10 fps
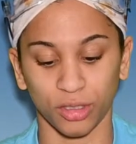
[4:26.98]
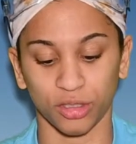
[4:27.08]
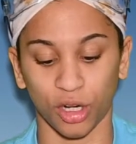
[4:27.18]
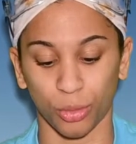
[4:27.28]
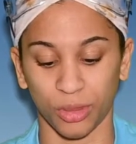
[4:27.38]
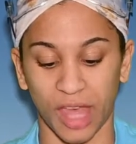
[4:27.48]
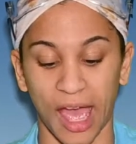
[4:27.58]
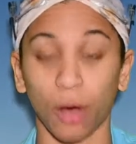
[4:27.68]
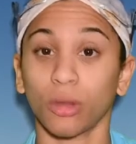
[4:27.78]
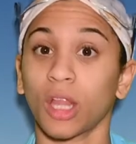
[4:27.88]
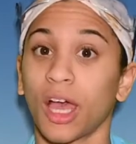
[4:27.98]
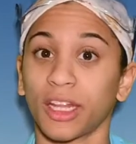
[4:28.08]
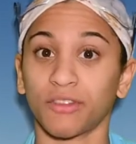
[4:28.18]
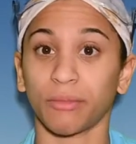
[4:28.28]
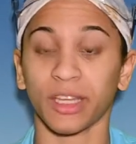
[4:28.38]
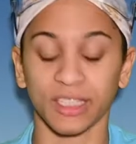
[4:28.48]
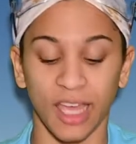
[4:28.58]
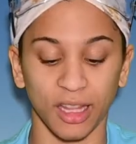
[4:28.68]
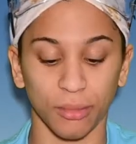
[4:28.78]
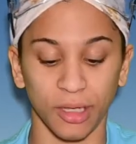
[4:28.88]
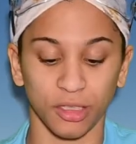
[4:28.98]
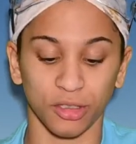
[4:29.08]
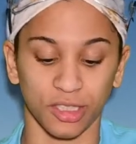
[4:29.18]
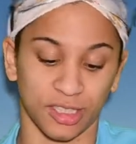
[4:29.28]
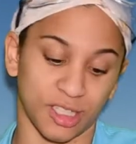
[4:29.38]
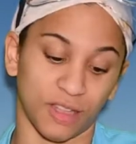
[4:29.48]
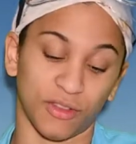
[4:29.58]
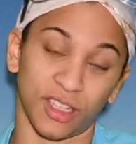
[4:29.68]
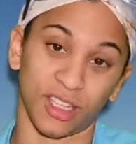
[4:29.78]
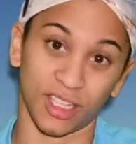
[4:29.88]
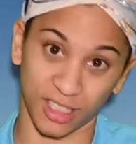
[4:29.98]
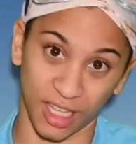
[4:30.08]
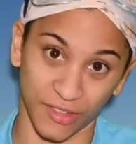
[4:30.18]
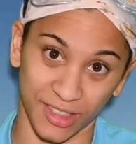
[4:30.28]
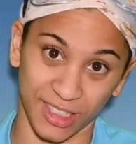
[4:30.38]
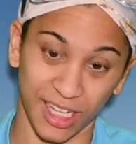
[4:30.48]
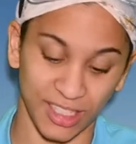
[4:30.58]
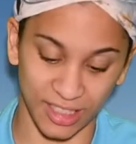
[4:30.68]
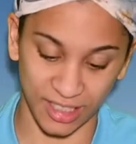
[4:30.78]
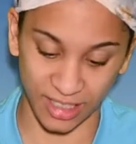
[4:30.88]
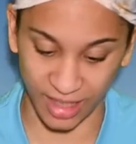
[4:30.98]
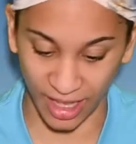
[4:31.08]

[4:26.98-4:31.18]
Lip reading: start with the outline of my salamander just because I feel like it's kind of exciting to see